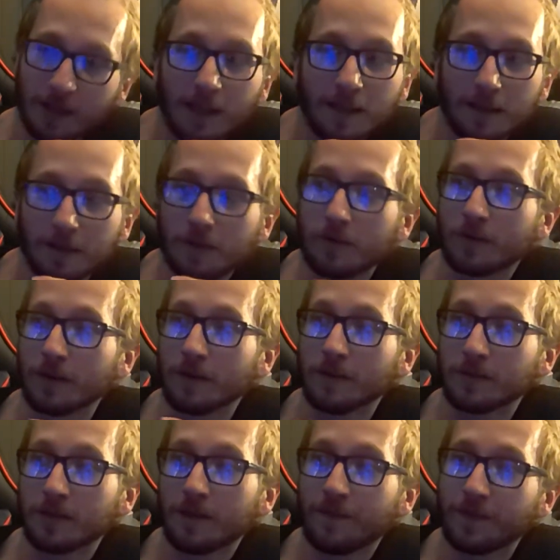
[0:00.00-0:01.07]
glad the little
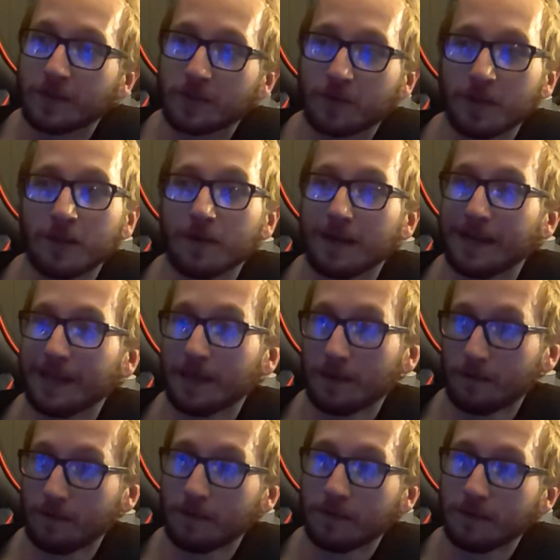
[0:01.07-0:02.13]
girl's off the screen right
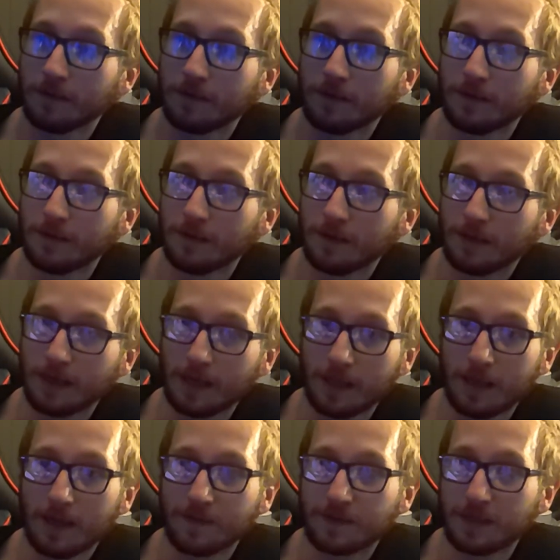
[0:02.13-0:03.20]
now. Now that
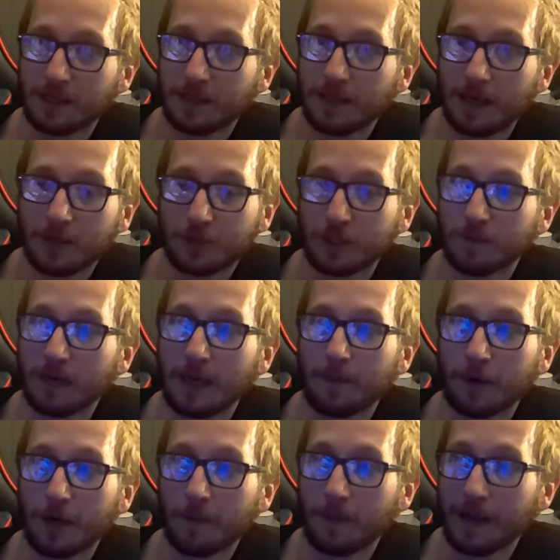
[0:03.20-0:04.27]
I've said that, she might
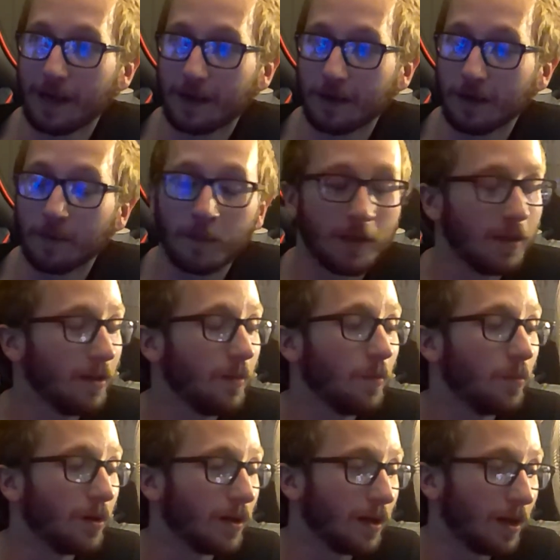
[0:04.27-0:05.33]
pop back up.
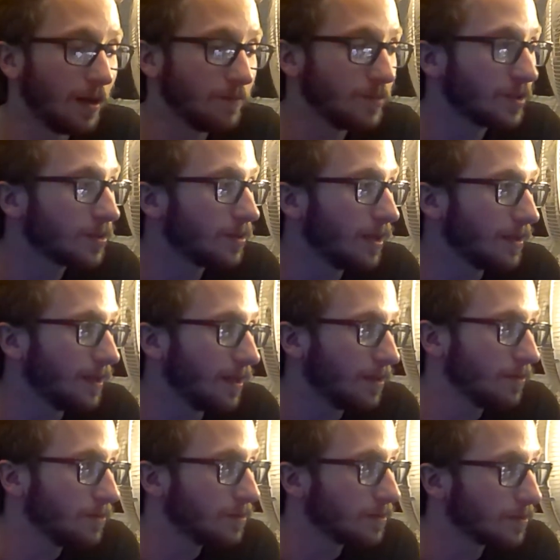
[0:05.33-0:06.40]
But I'm just glad that
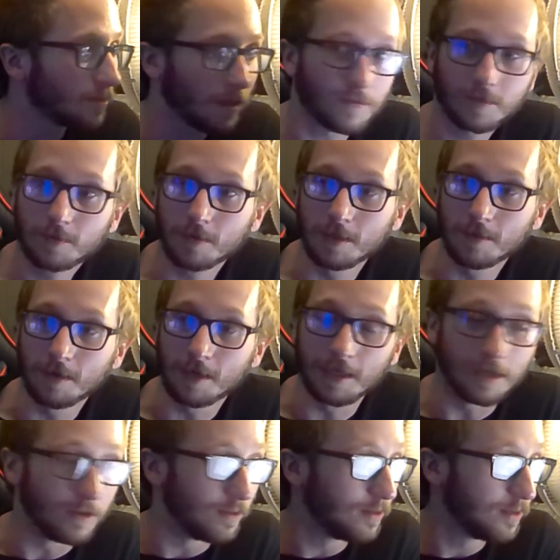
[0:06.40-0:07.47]
little girl's off screen right
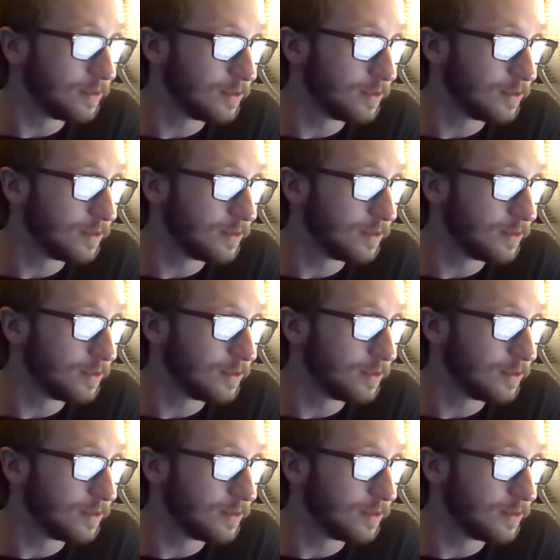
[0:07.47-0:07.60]
now.